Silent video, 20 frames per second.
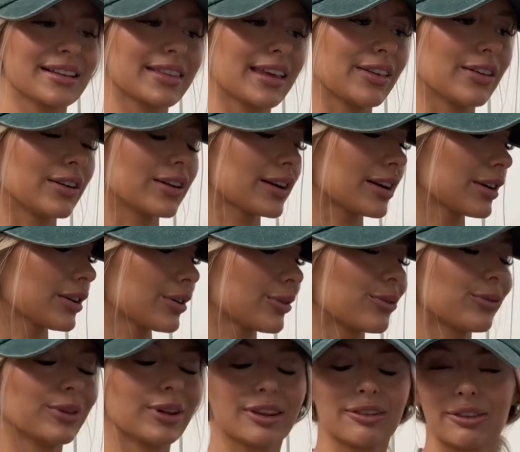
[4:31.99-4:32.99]
They look
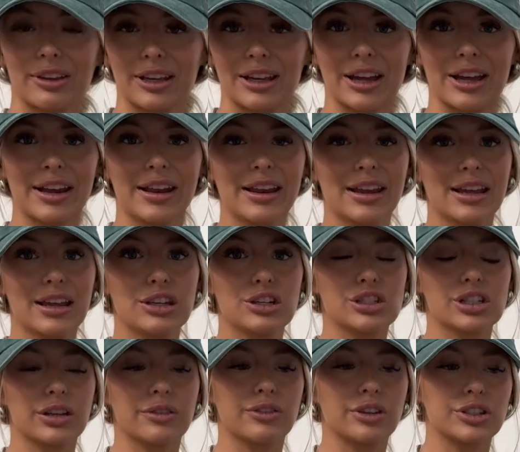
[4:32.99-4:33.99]
really, really good.
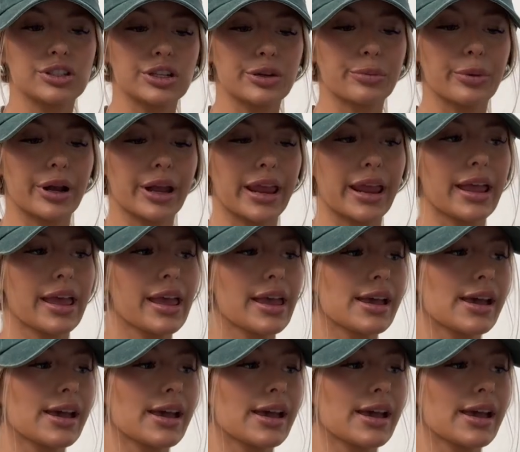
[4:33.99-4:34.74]
She lifted so pretty.